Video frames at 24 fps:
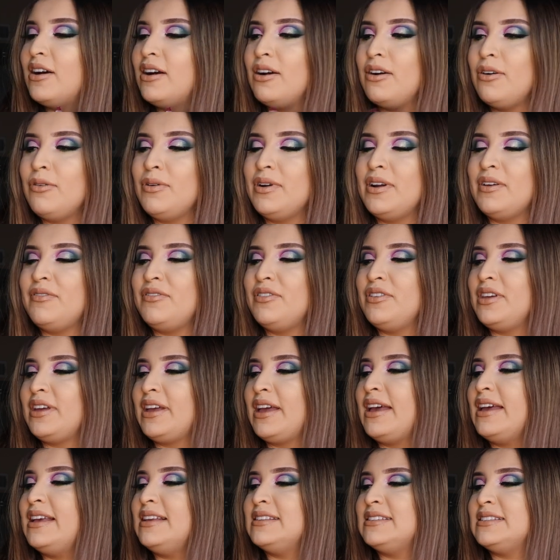or whatever the
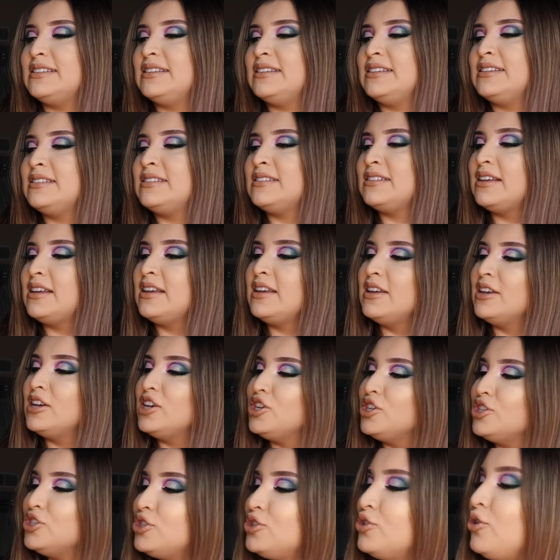case is
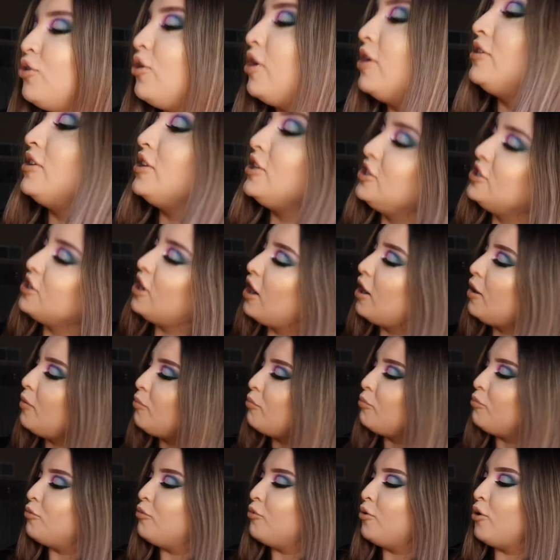so on the
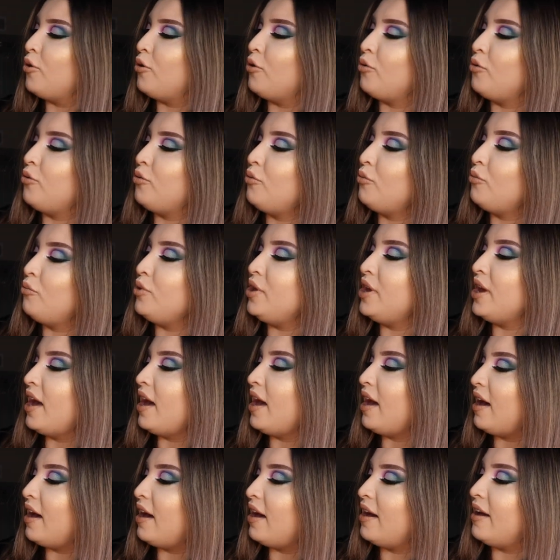top row we
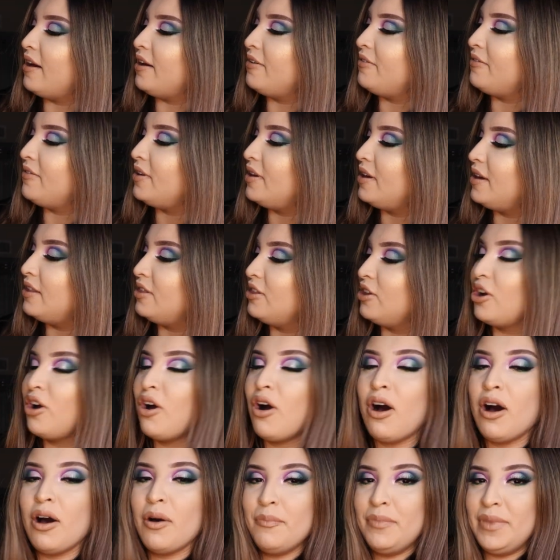have the
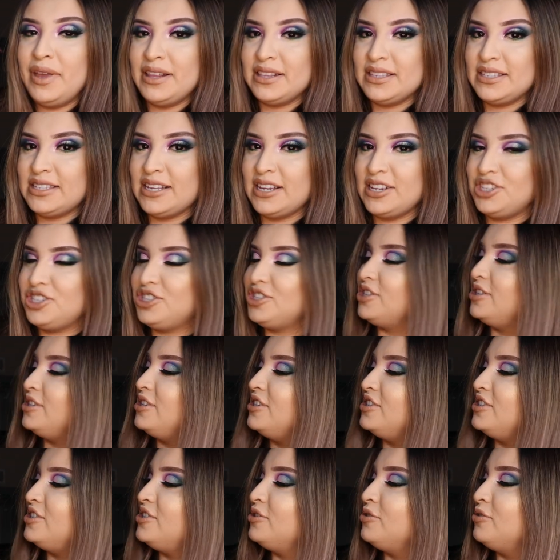calming
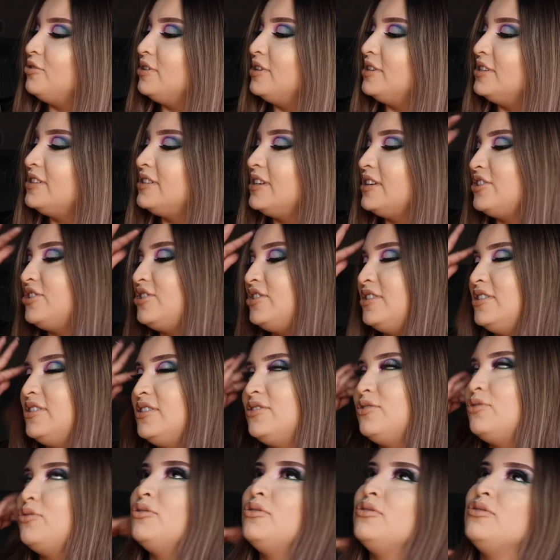section so this section is
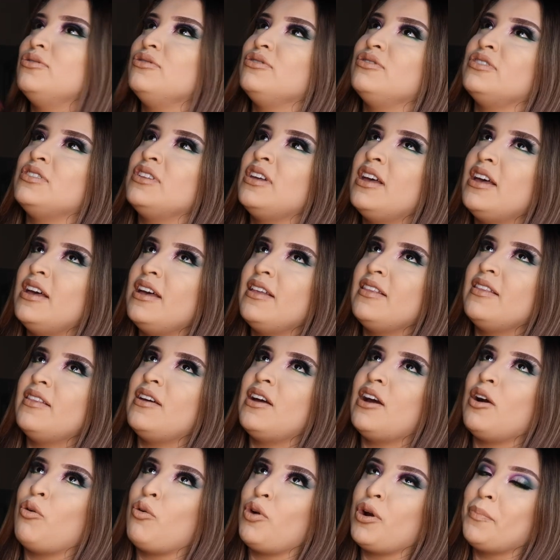the oils
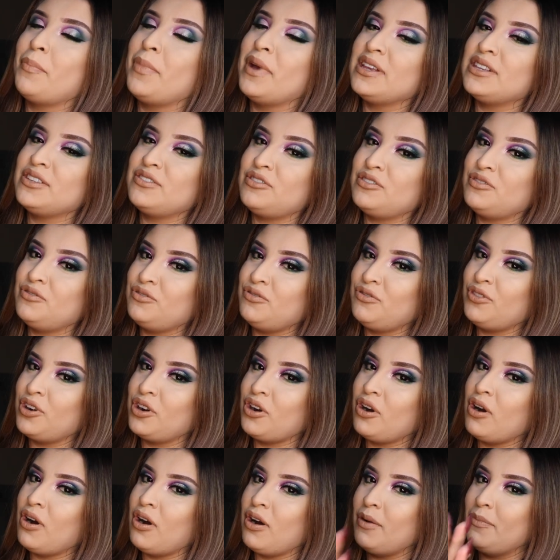that work best for
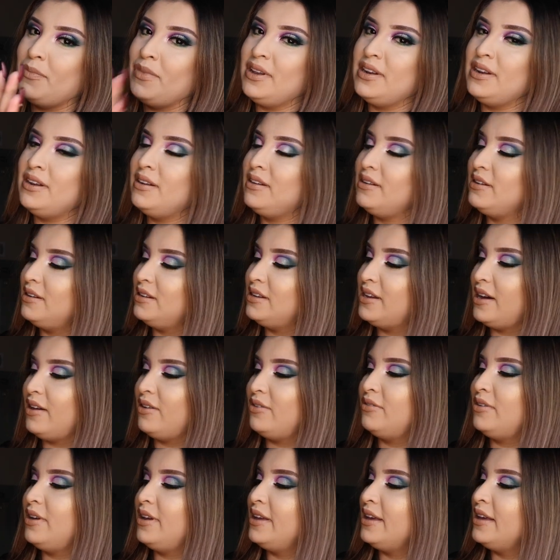calming
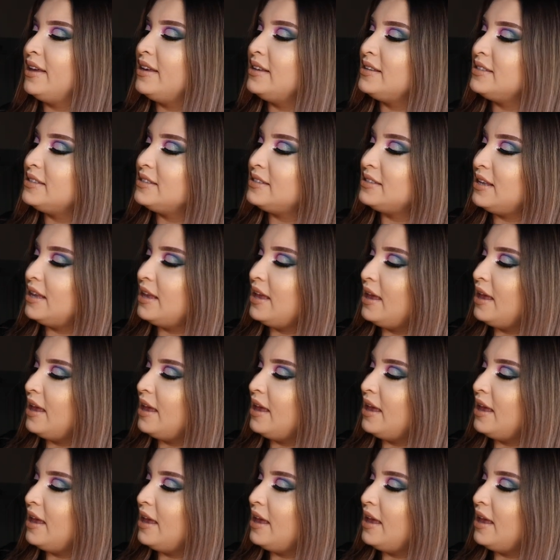down i guess